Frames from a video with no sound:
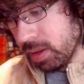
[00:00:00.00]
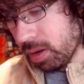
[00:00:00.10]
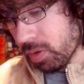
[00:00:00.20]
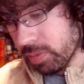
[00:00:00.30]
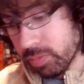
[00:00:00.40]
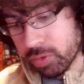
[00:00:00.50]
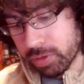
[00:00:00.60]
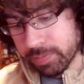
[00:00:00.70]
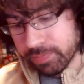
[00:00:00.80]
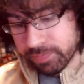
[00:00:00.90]

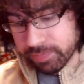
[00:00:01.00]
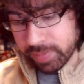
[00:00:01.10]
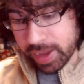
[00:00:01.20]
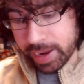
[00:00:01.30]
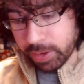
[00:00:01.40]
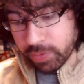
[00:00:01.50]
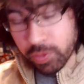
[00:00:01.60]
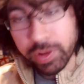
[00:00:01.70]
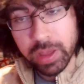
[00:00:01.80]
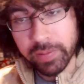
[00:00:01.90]
Aramura, age
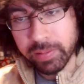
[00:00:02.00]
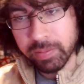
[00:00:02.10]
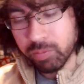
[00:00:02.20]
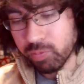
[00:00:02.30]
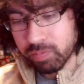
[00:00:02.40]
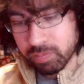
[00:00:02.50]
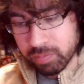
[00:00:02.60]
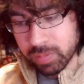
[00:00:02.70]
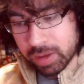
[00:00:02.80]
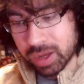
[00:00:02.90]
37.
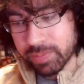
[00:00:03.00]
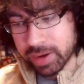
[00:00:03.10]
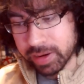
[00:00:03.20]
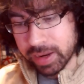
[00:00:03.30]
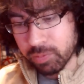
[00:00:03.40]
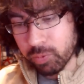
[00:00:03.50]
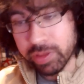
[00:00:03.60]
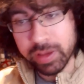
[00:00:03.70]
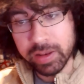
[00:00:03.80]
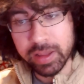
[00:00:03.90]
I'll come back again, once
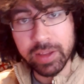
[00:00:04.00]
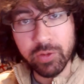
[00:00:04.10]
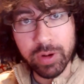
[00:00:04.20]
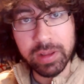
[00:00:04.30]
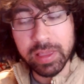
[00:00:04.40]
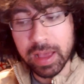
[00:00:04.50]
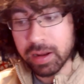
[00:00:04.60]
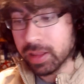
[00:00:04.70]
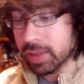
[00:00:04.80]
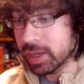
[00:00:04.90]
again, to that trait that a
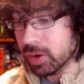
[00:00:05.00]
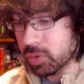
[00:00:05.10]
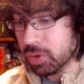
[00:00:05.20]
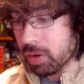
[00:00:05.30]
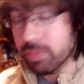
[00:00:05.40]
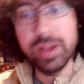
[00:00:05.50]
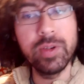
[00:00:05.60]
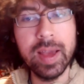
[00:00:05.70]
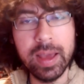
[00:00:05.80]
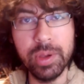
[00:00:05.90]
lot of the characters are
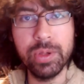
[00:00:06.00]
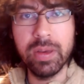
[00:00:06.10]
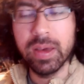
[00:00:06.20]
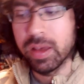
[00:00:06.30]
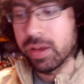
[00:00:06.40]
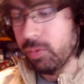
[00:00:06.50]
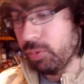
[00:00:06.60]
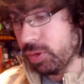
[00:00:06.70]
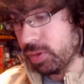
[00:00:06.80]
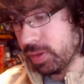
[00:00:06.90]
mid-aged,
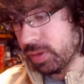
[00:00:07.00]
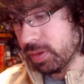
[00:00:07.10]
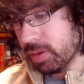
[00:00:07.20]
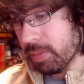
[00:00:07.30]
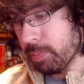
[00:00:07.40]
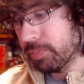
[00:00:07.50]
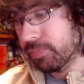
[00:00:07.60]
which is um,